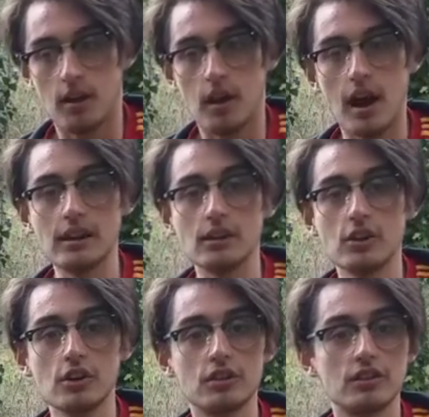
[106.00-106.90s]
I
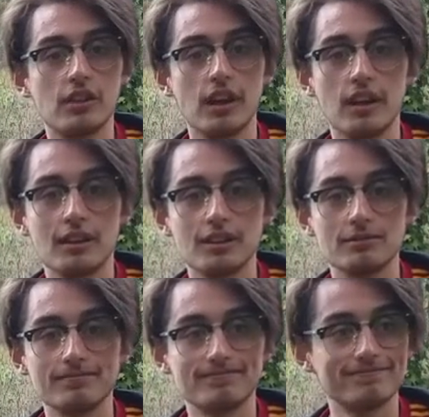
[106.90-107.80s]
learned that
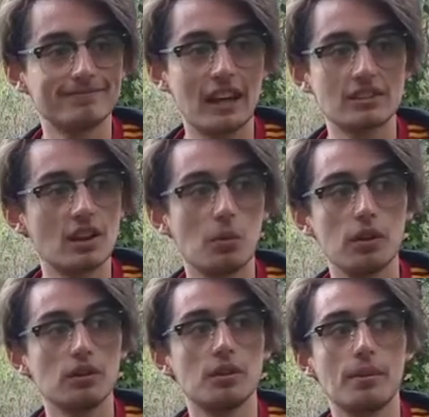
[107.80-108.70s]
that's not what
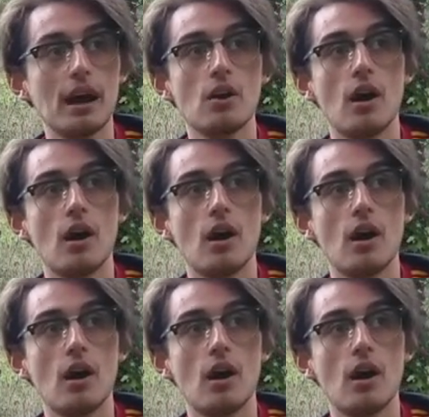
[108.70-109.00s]
it's about.